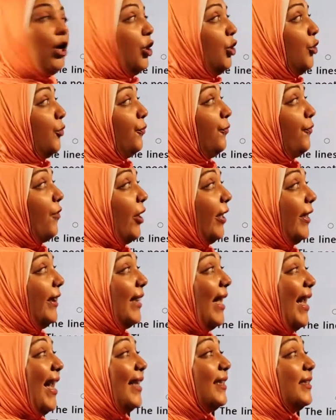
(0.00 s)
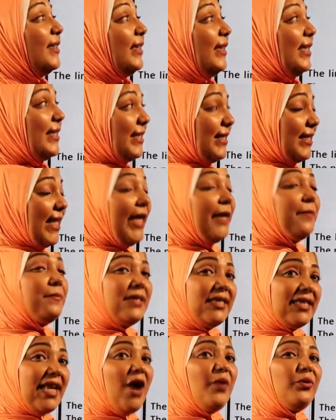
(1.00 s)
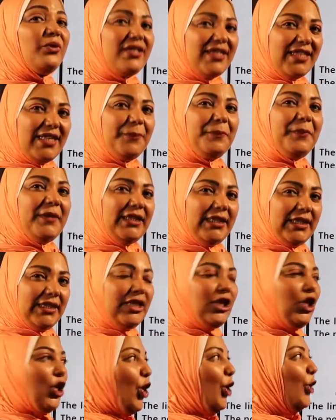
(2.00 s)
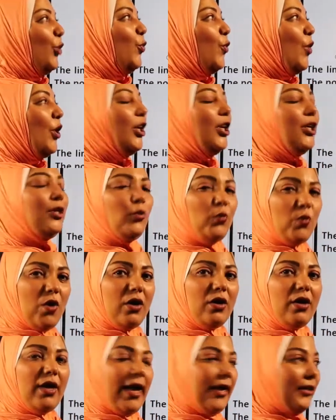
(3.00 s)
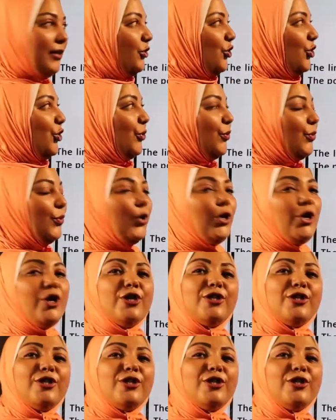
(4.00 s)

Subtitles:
You find that the same sound is repeated in line 1 and 2.